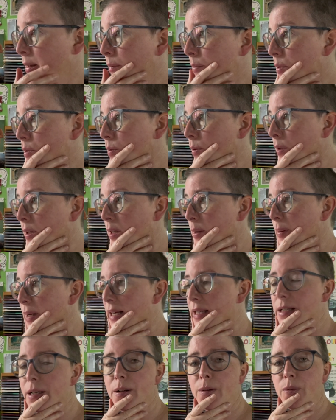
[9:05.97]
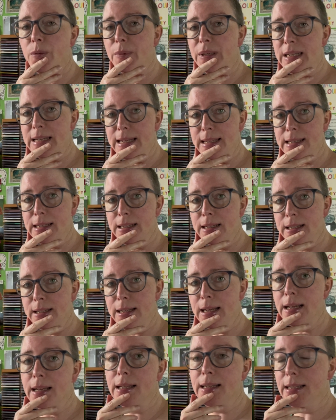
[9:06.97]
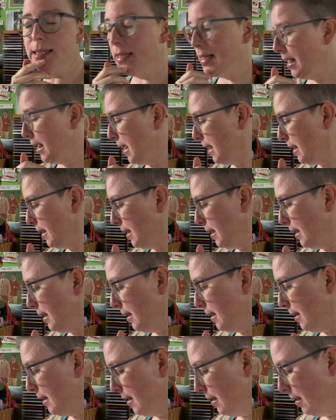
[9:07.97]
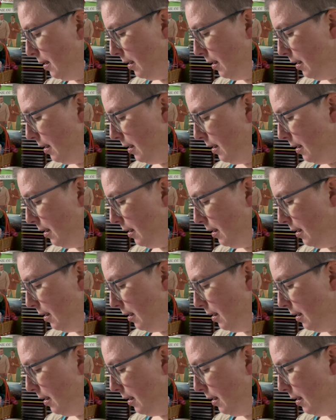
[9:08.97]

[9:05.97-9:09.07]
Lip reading: so that the pattern will be tested and tech edited.